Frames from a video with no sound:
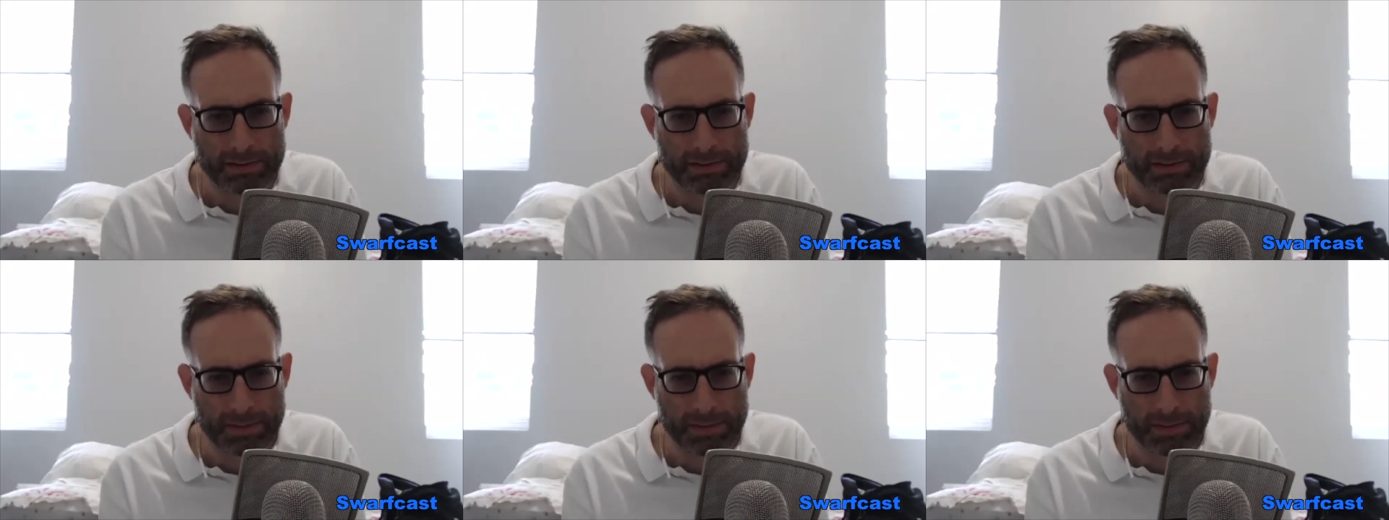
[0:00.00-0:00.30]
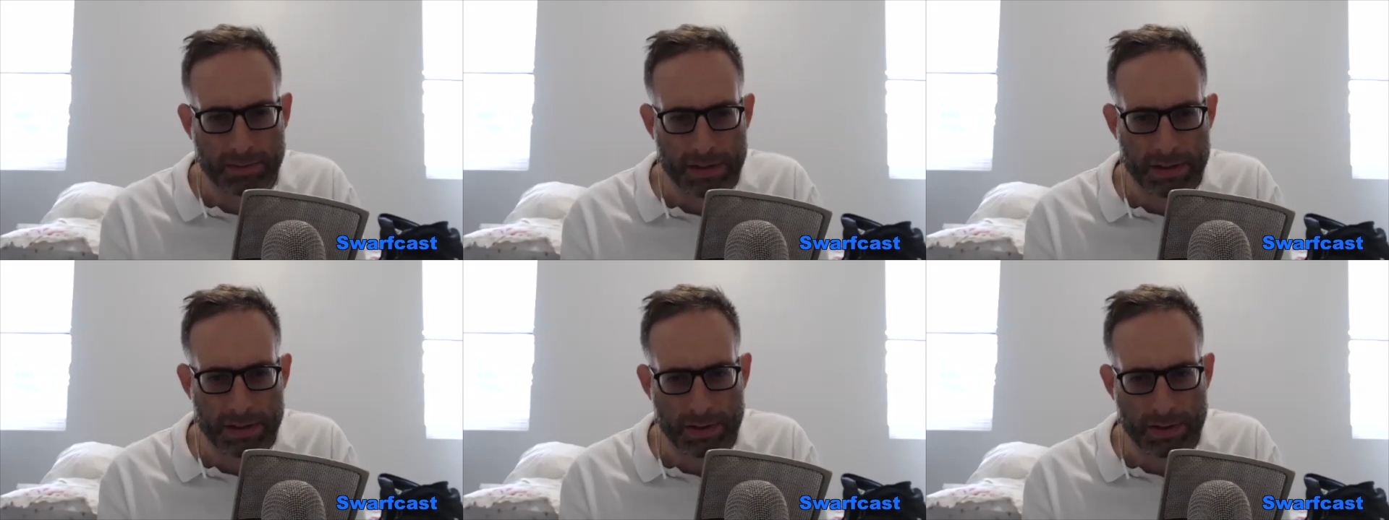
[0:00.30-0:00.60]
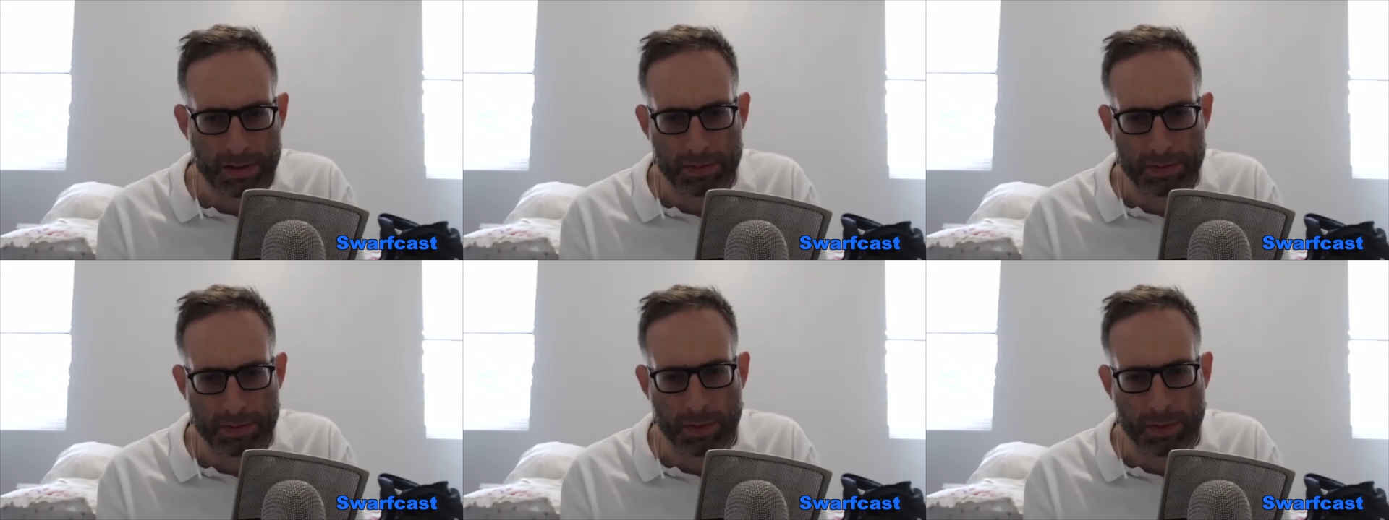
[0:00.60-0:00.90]
I mean, do
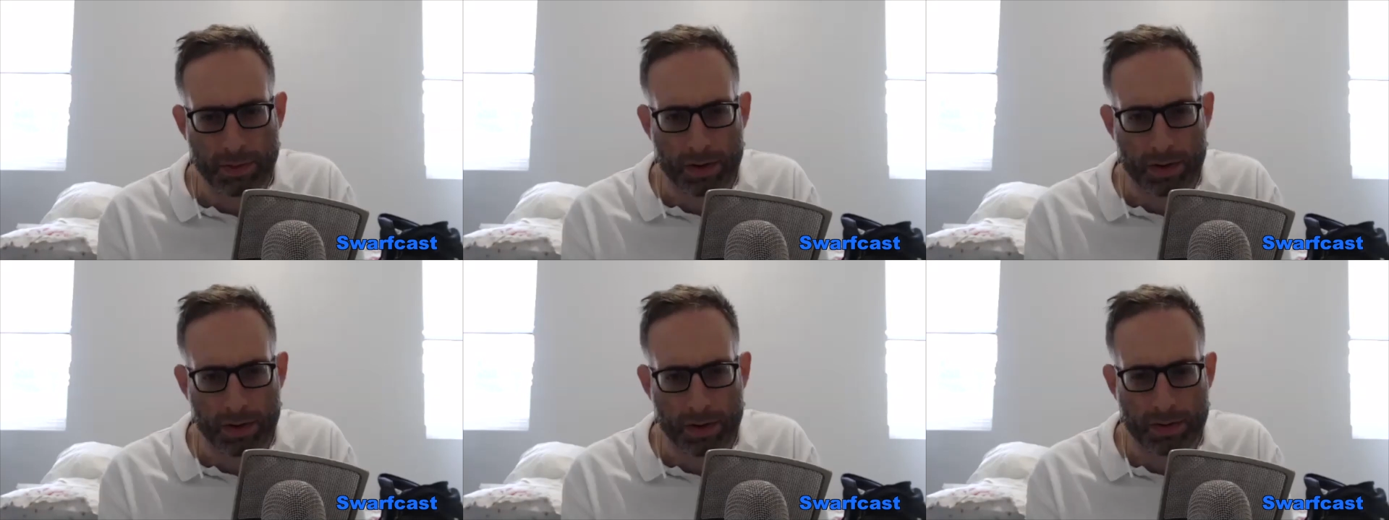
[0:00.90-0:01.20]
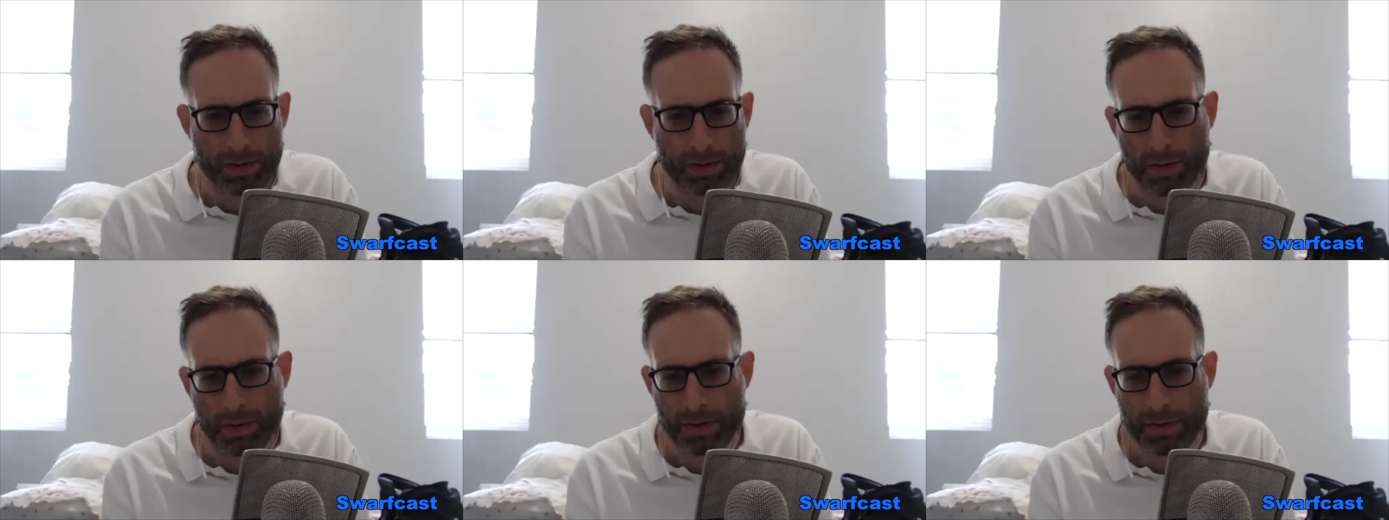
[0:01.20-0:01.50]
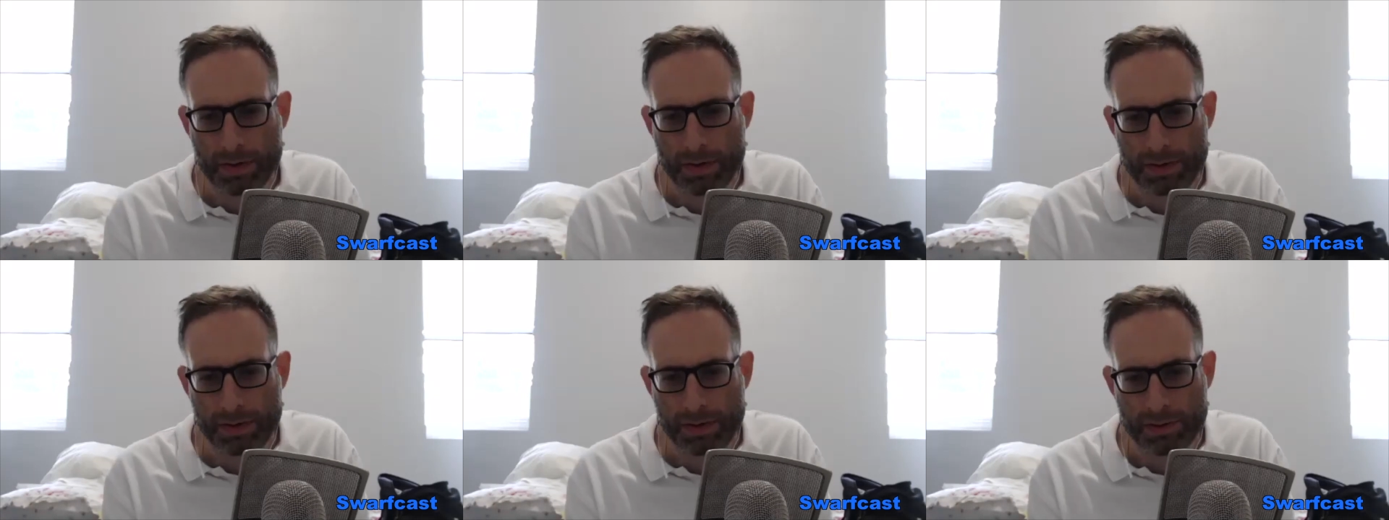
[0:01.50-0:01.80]
you or or
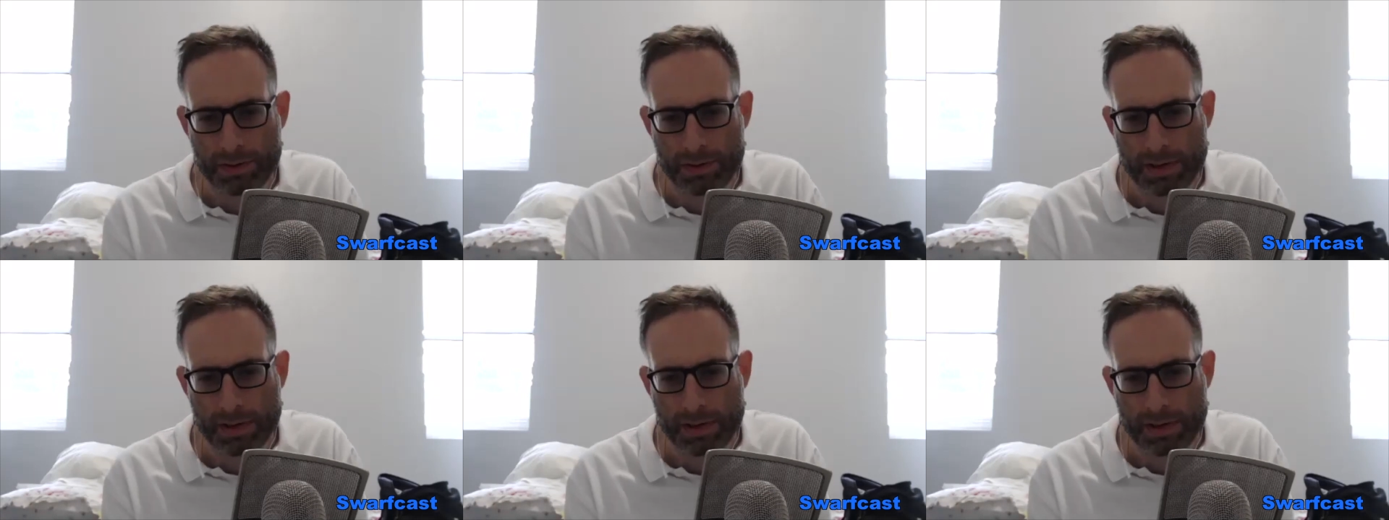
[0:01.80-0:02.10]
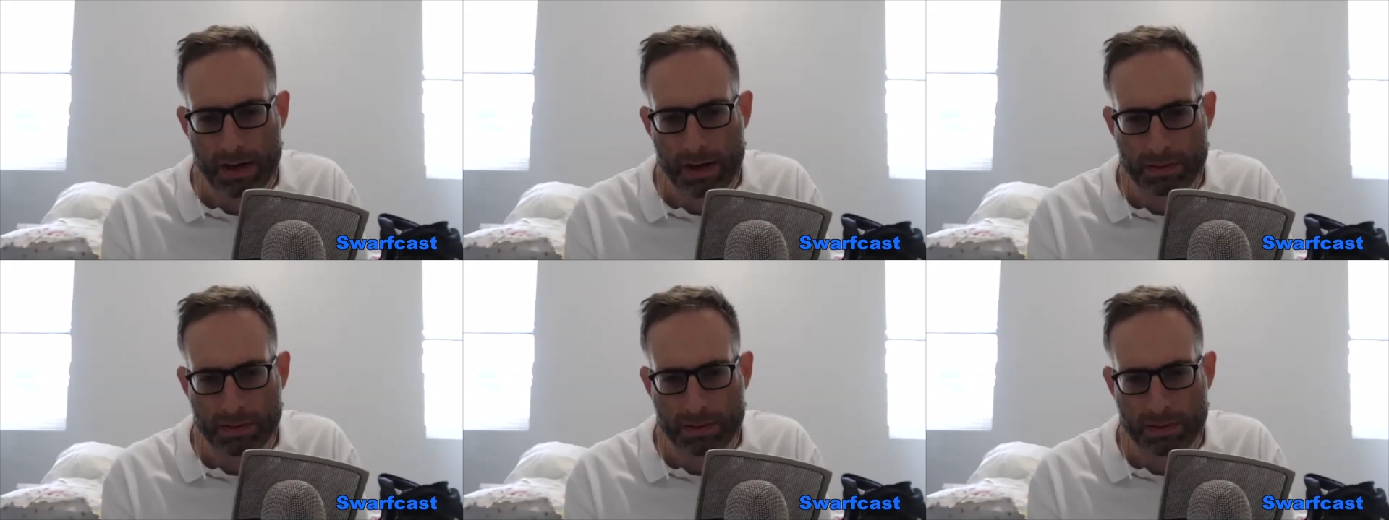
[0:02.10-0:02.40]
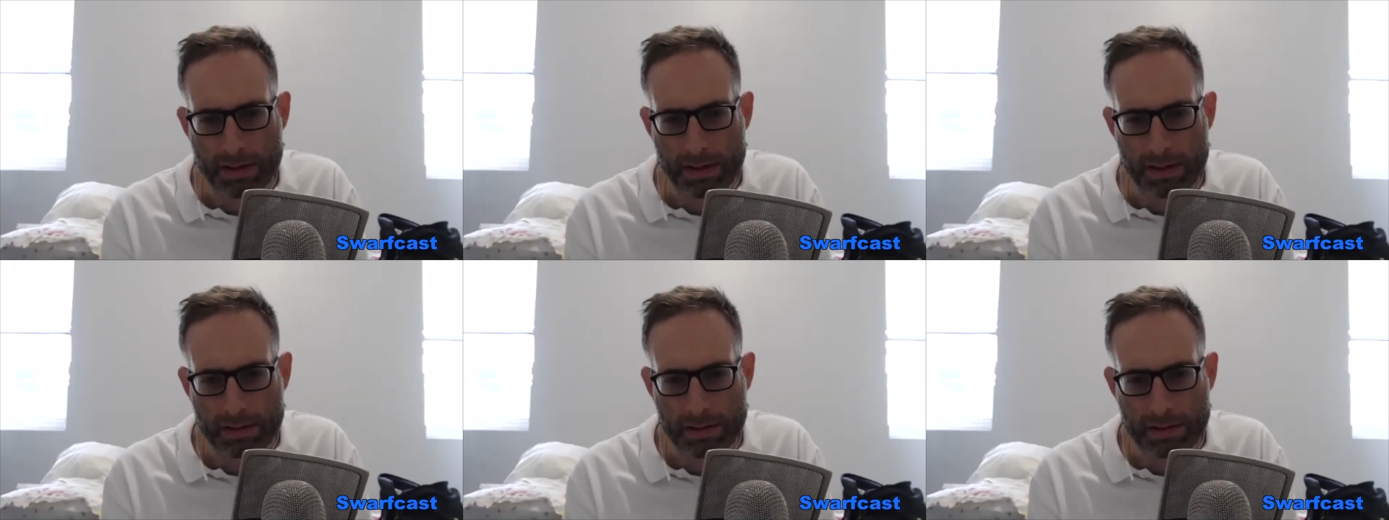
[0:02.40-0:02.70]
you're just kind of
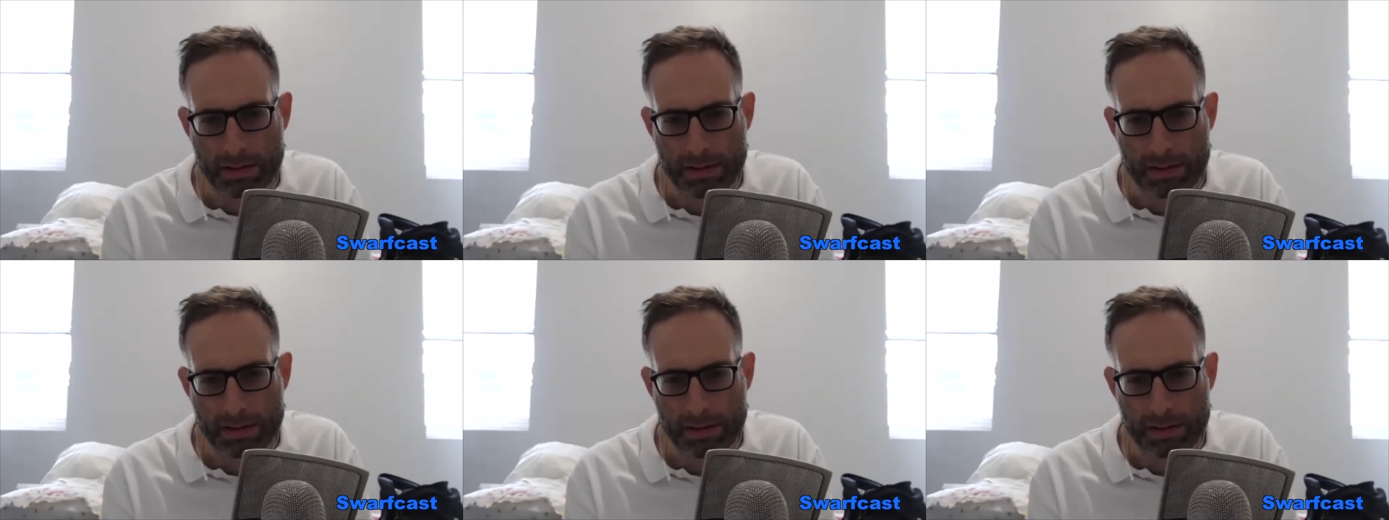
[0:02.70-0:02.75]
like